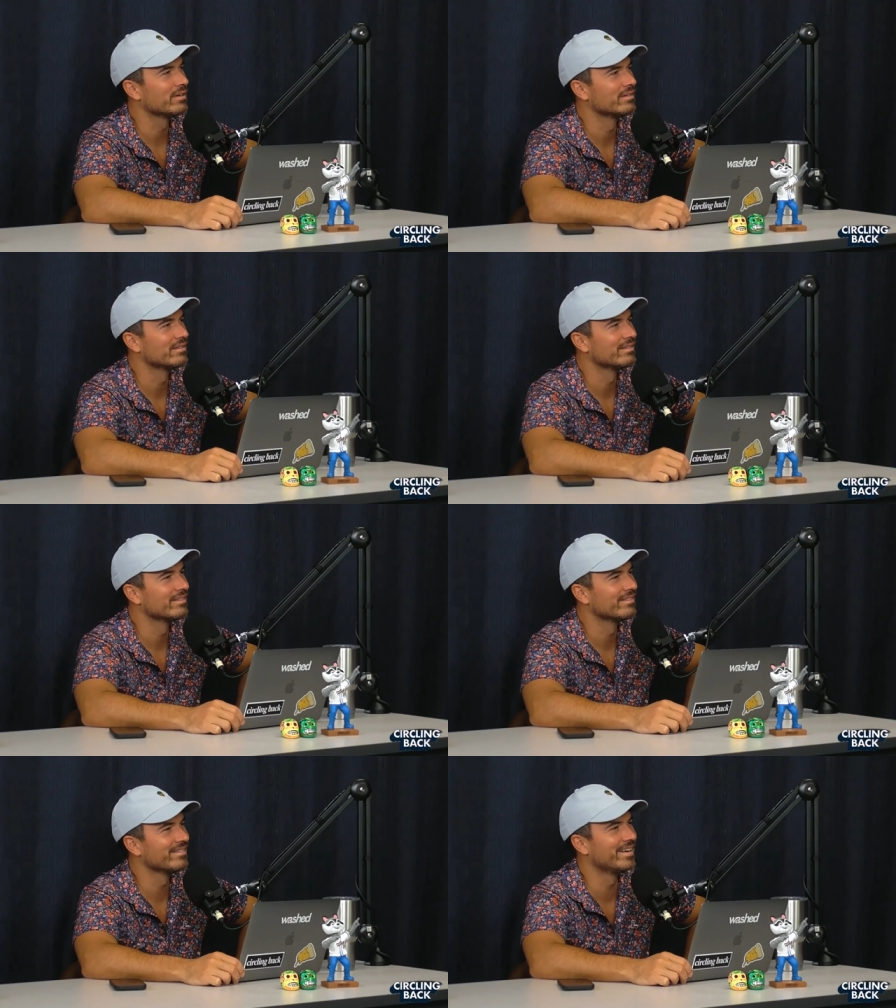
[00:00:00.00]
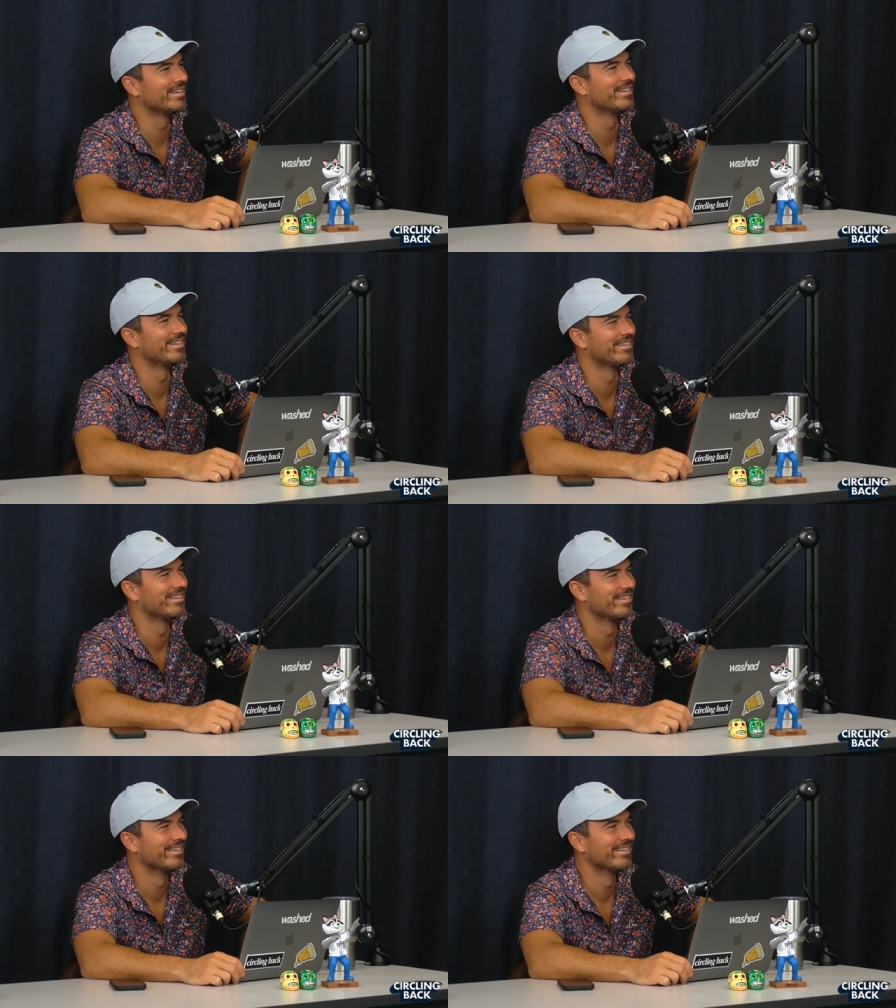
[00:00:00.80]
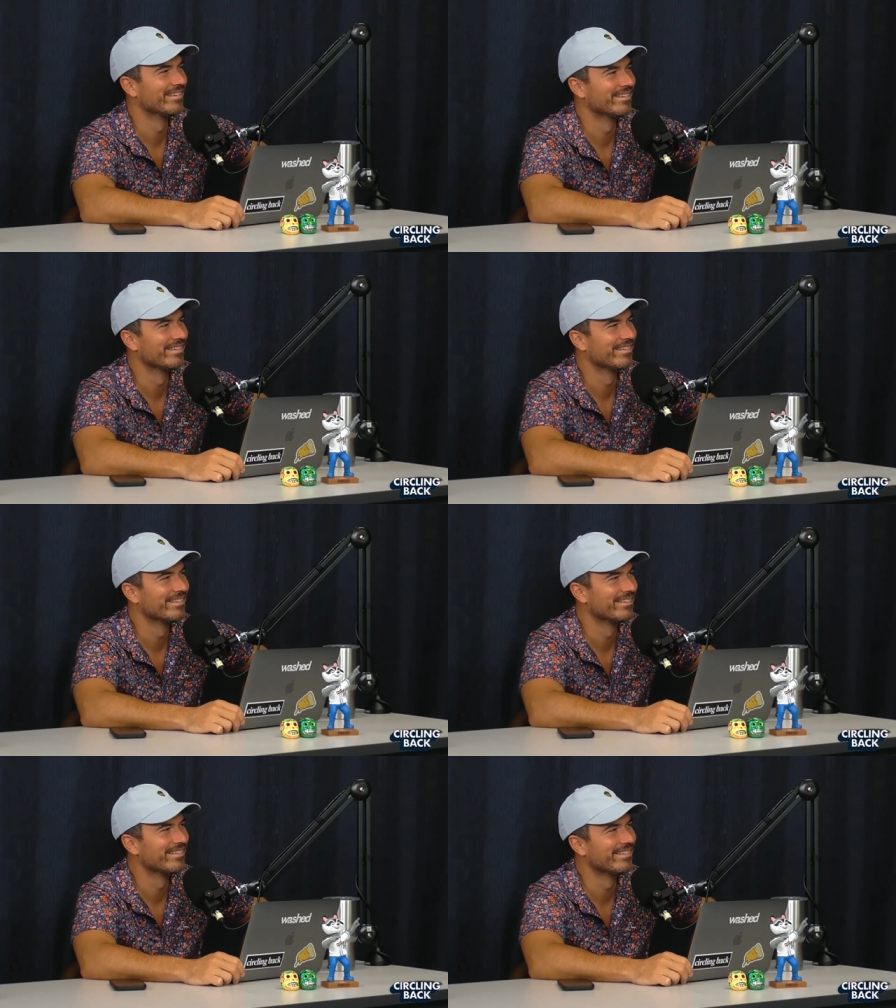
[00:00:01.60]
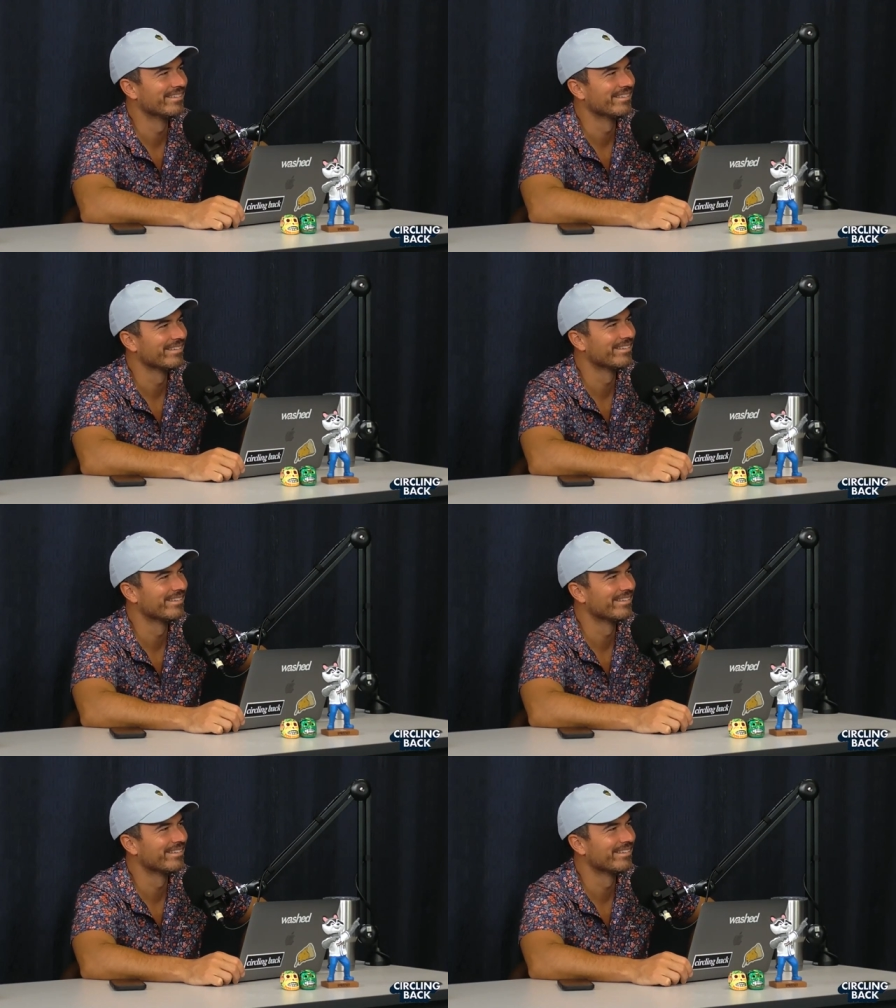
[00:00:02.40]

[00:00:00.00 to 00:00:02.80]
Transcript: Yeah. The graphic designer over there is like